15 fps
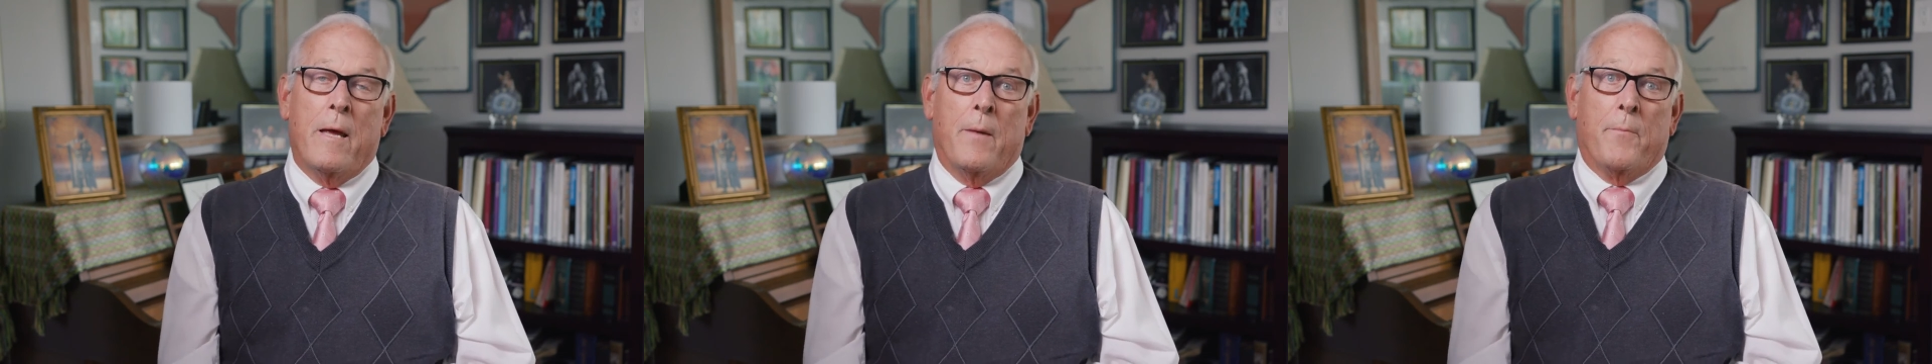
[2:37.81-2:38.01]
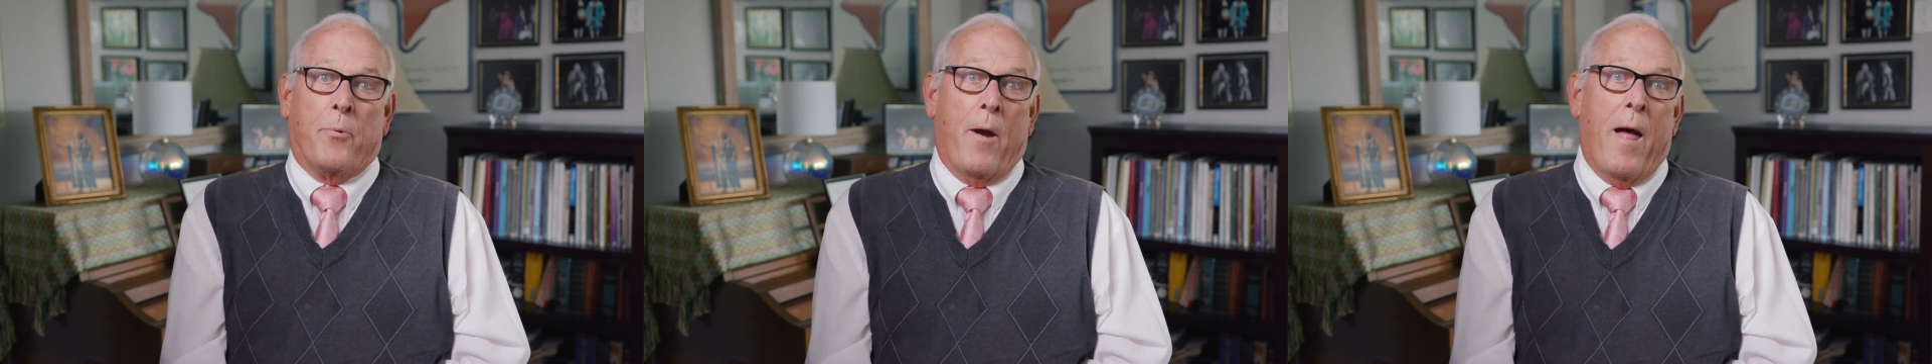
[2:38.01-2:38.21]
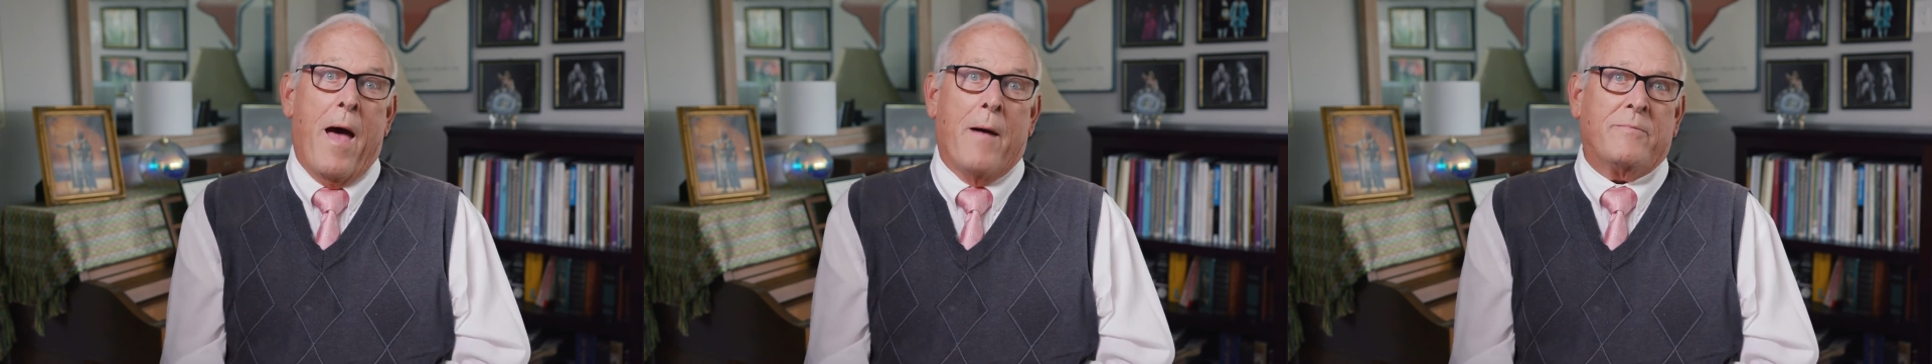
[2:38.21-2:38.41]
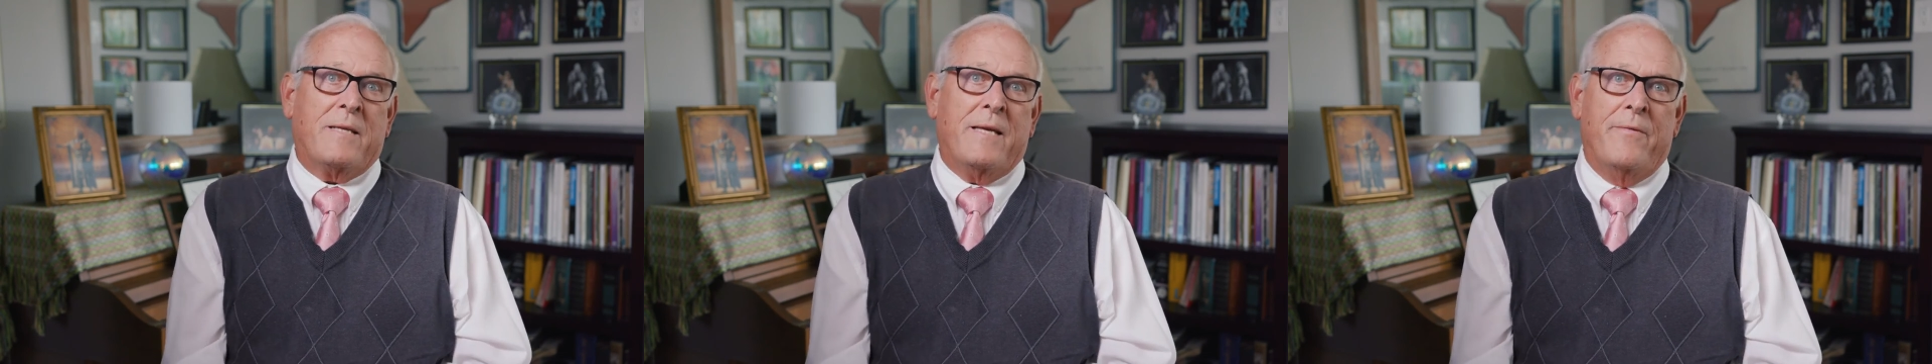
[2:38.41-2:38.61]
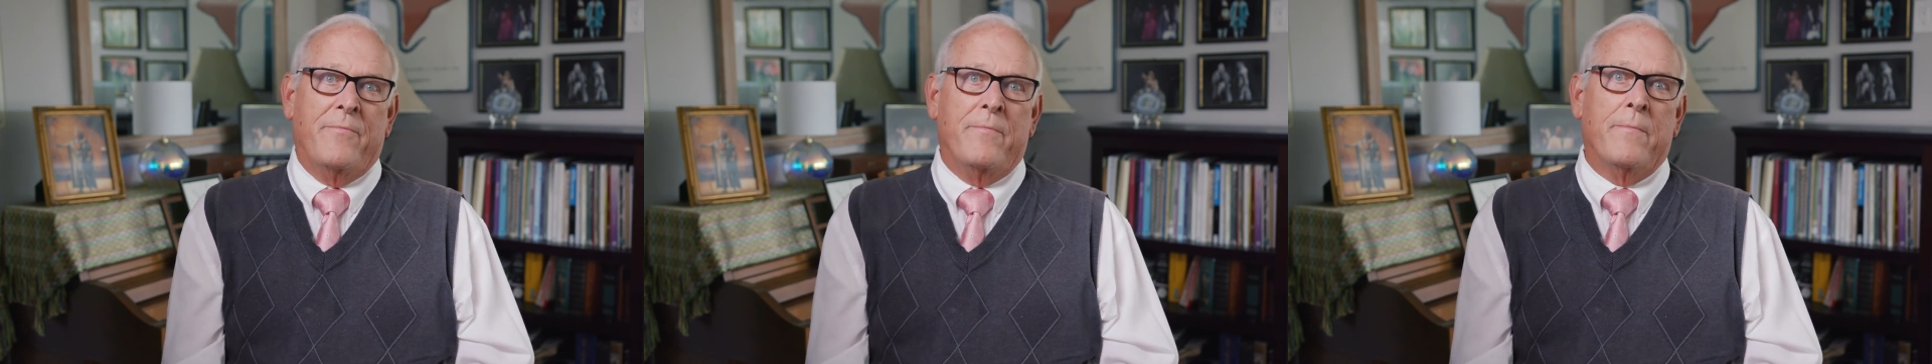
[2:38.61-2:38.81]
and
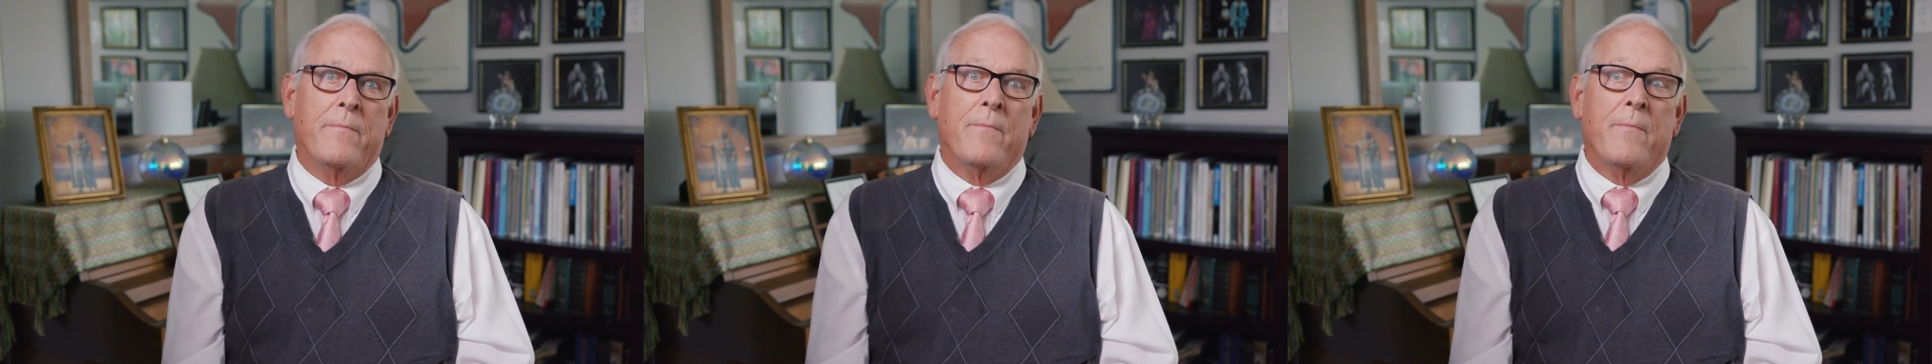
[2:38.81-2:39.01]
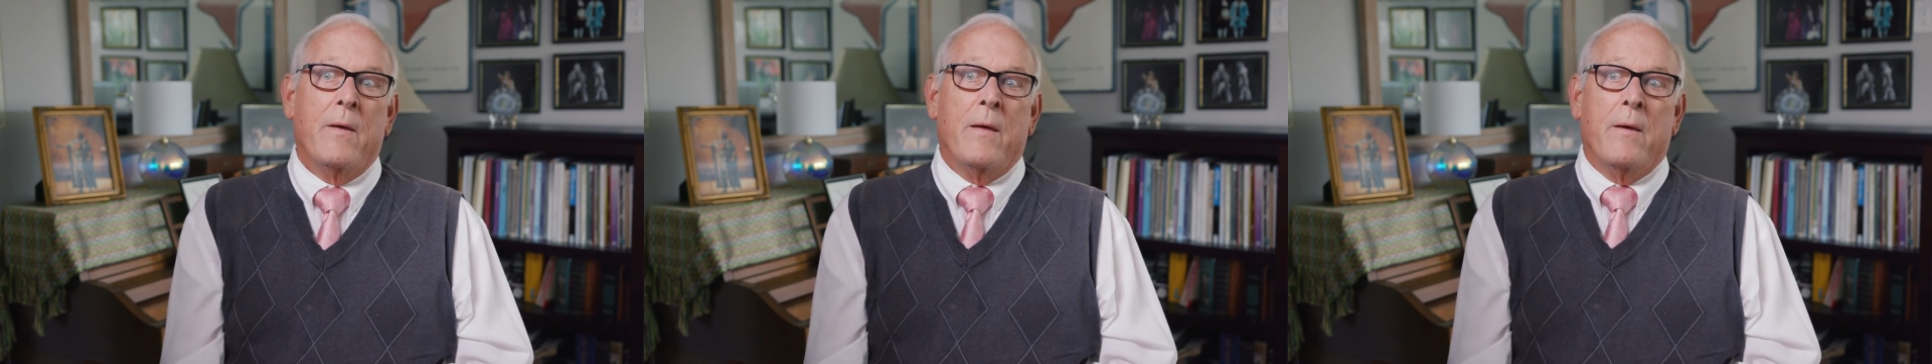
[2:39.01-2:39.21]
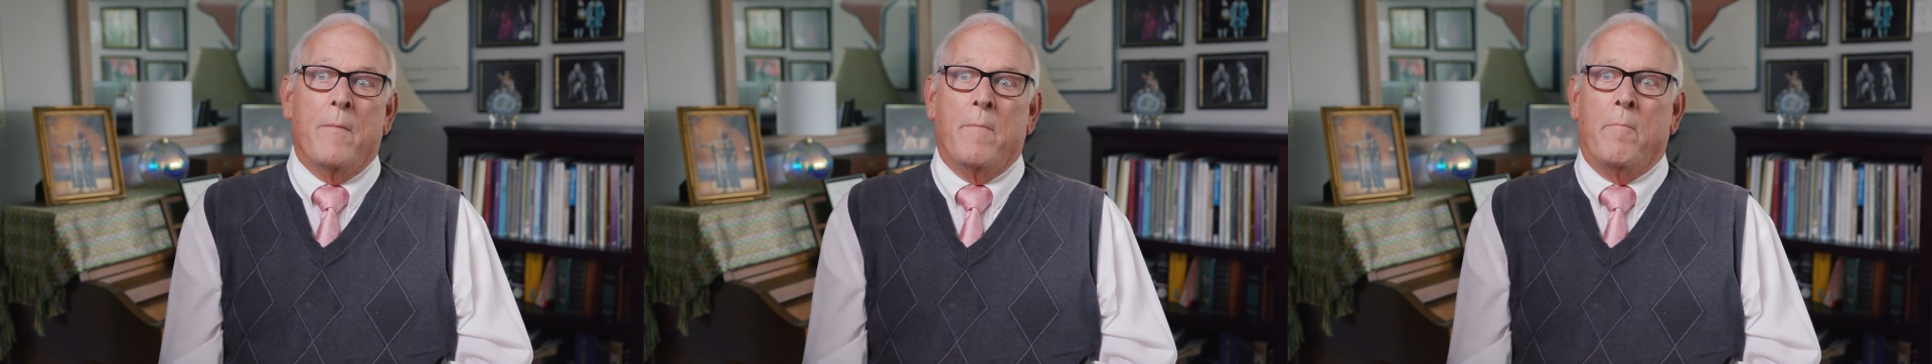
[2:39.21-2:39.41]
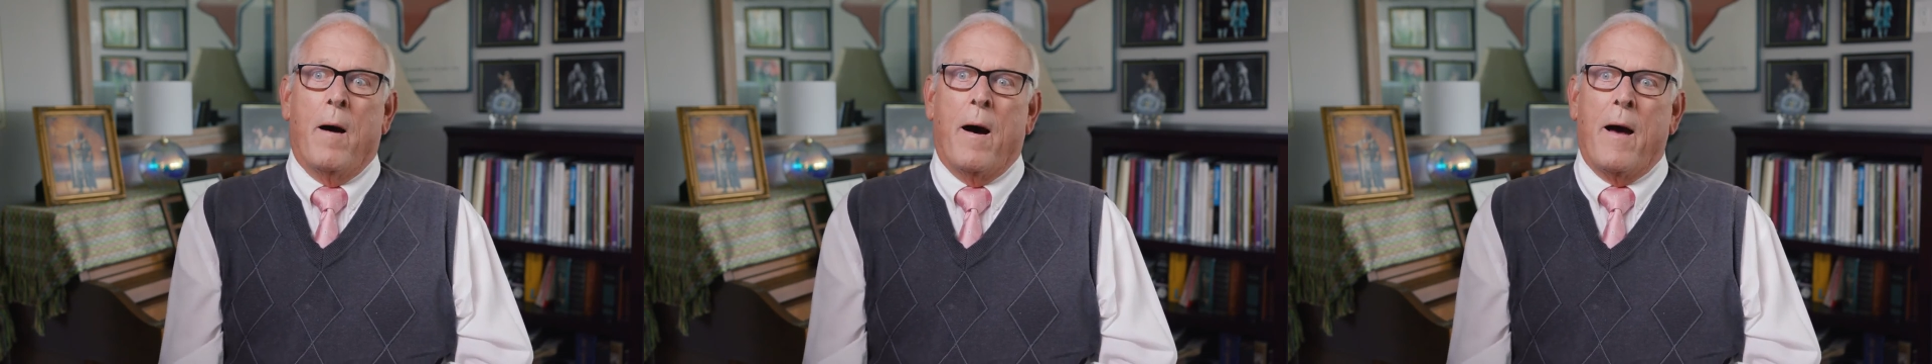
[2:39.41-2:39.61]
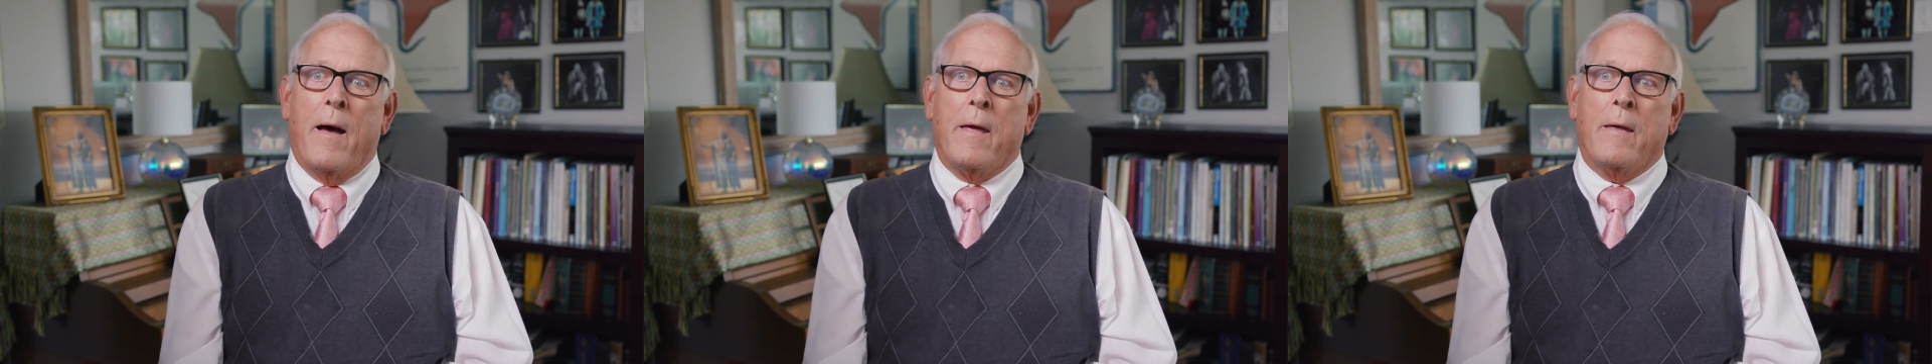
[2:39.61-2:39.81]
perhaps even
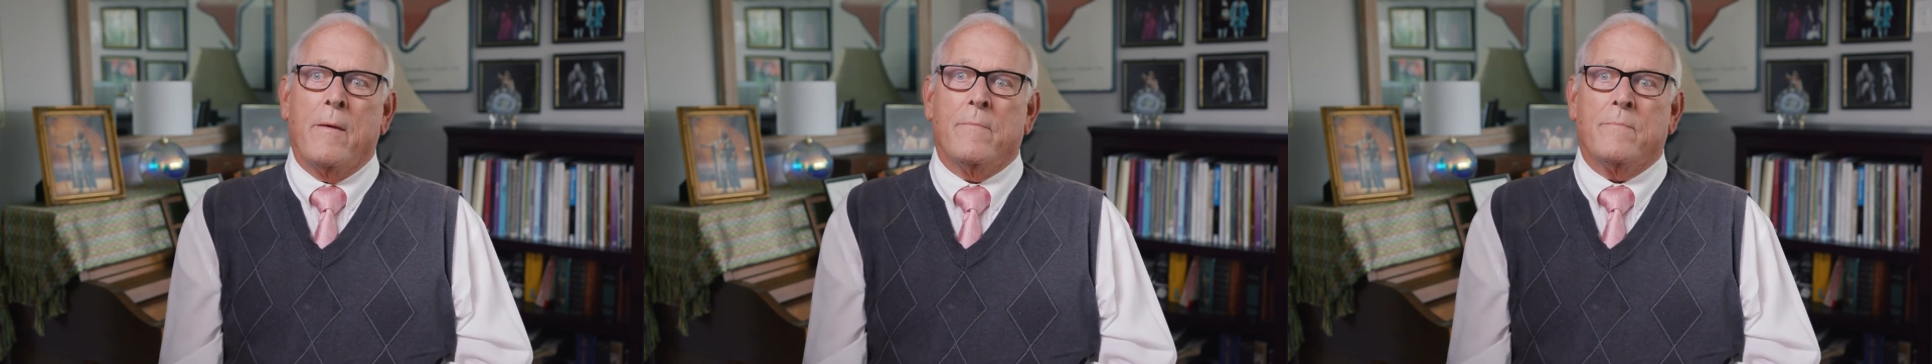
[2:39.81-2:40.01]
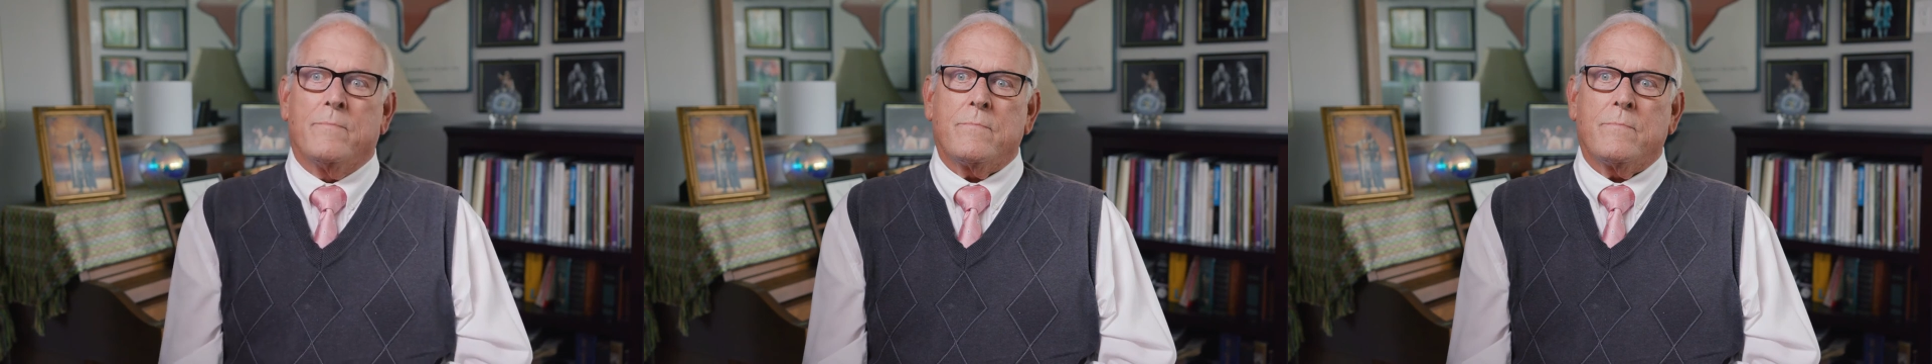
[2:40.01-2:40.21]
by